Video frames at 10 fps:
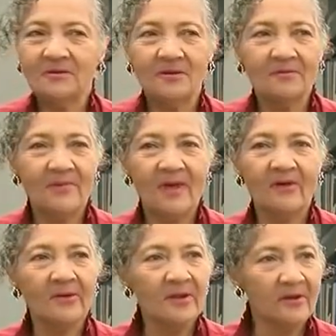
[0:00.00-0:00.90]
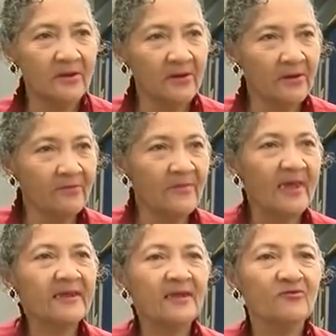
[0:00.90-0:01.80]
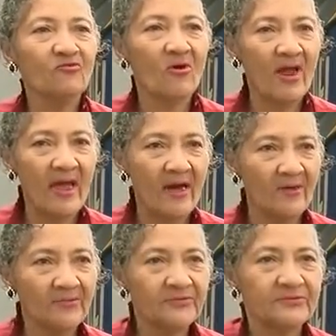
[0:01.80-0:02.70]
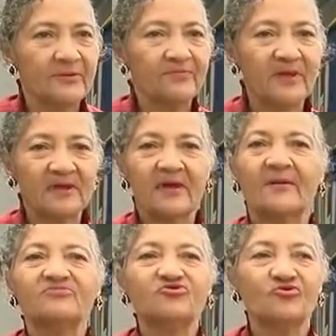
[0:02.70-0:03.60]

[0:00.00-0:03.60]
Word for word: come out here making rounds to pick up